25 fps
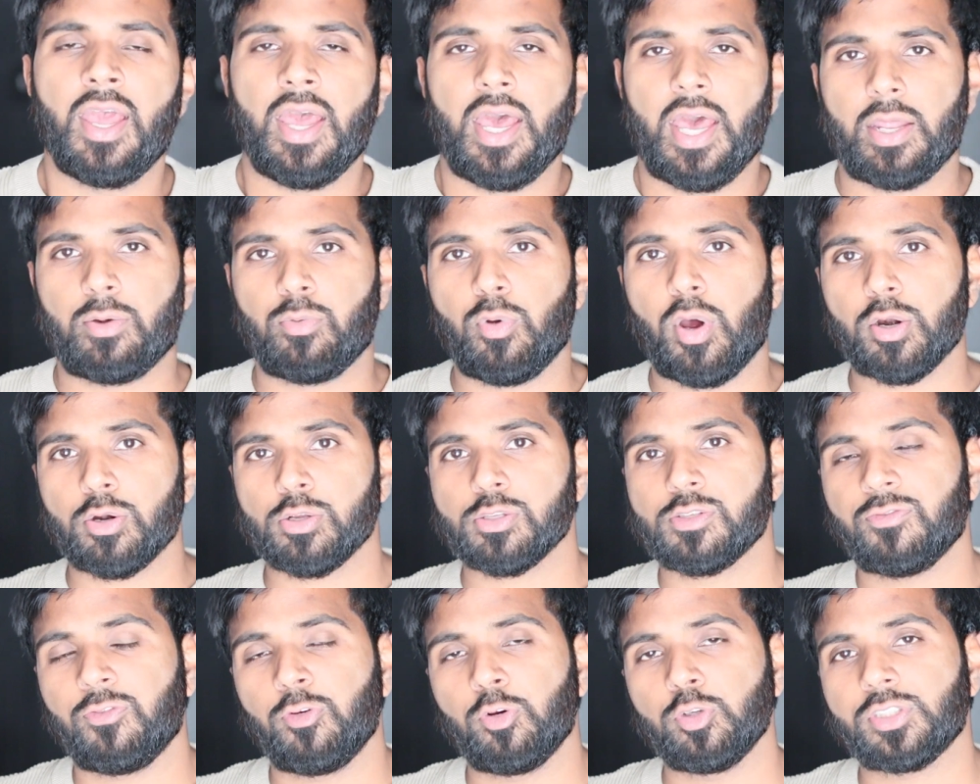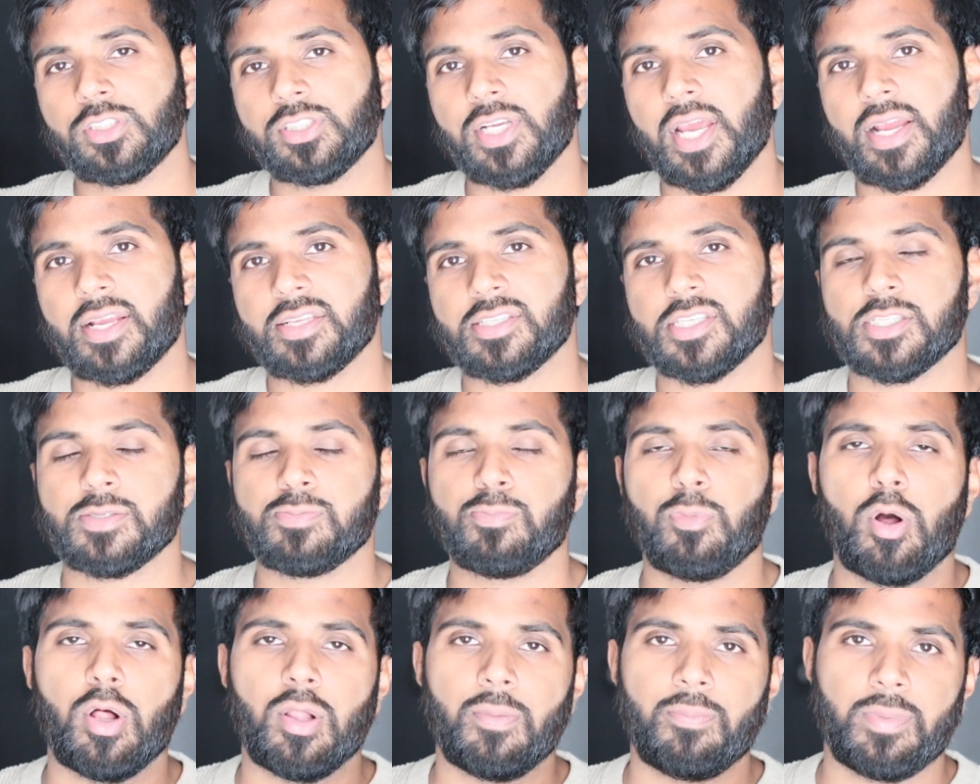Eduardo's Food Shack is a
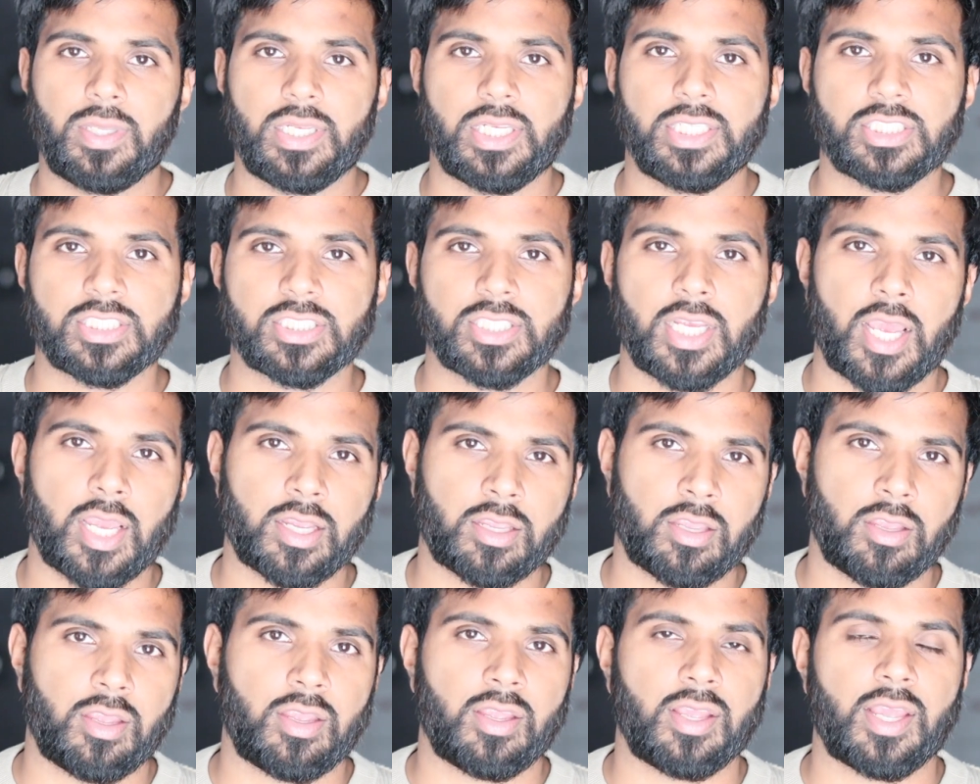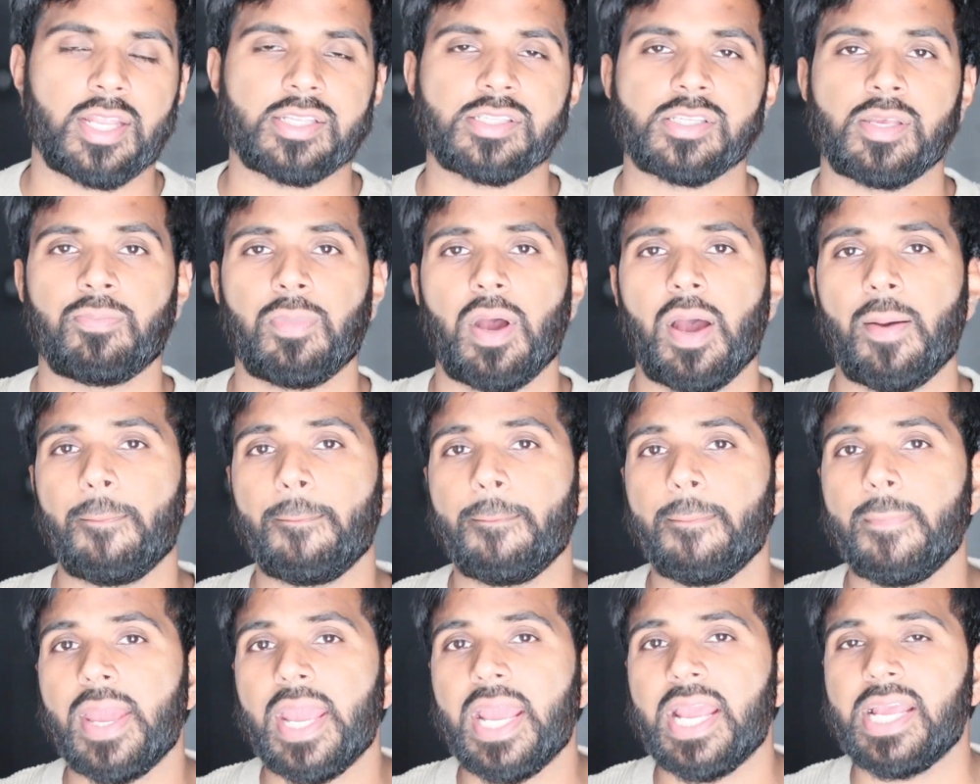small mini shack. You can get some
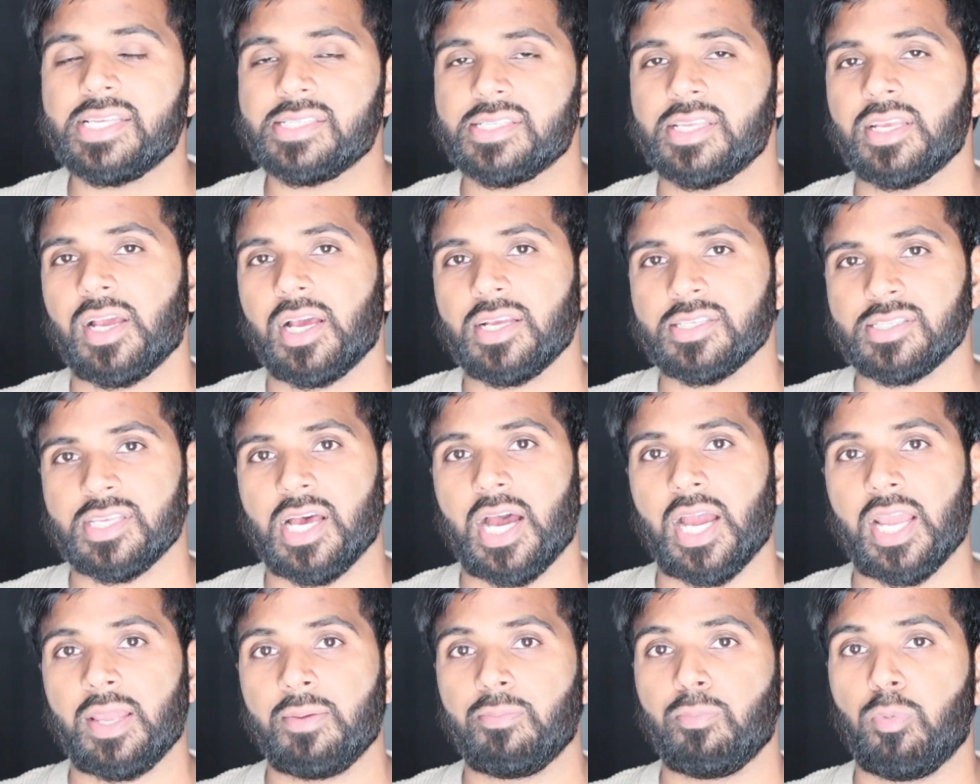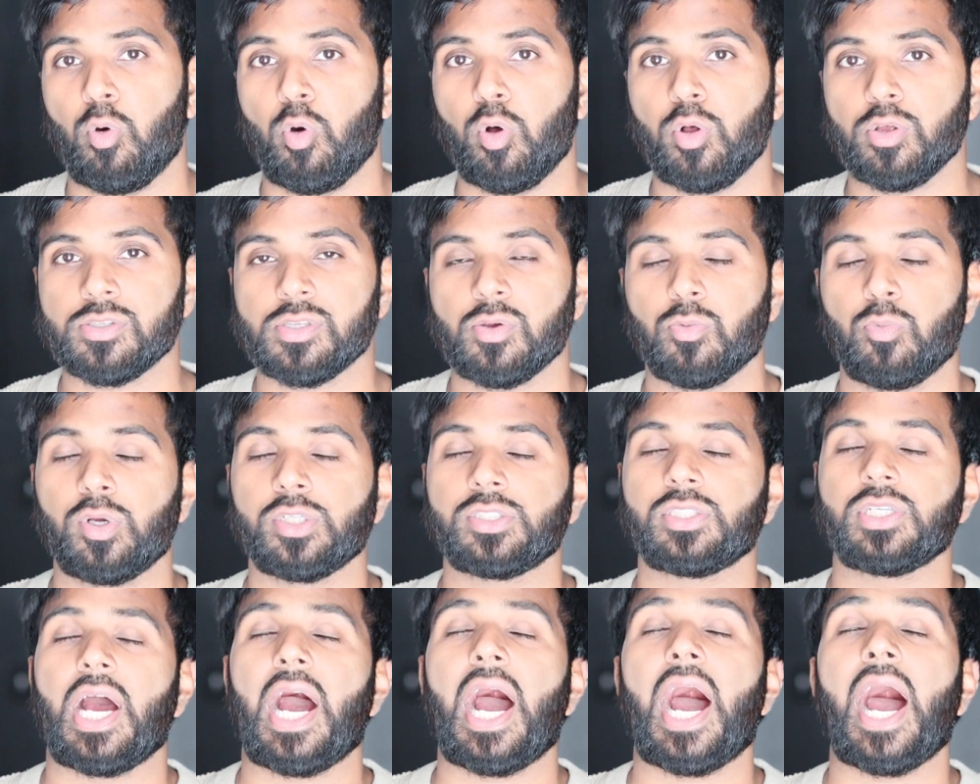amazing acai bowls,
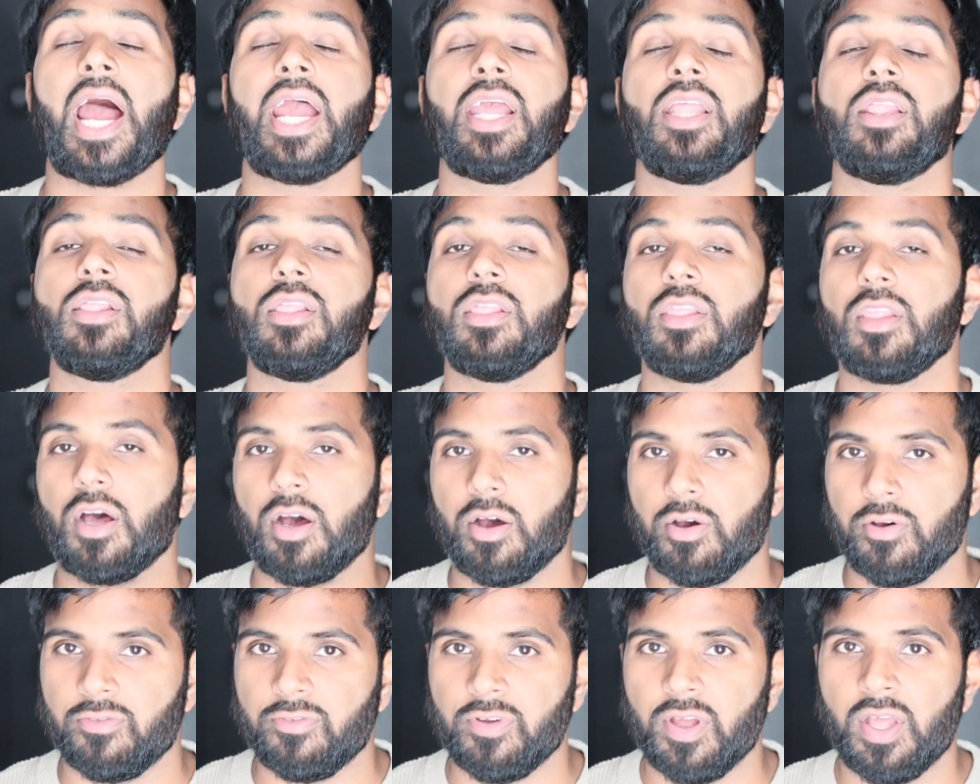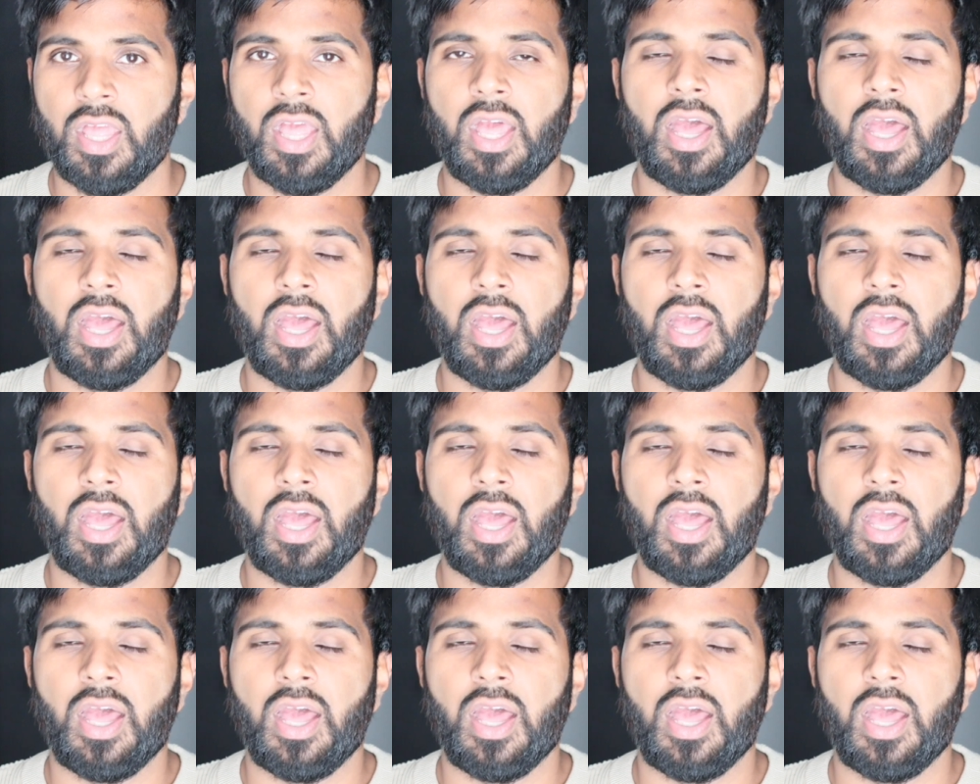which I love.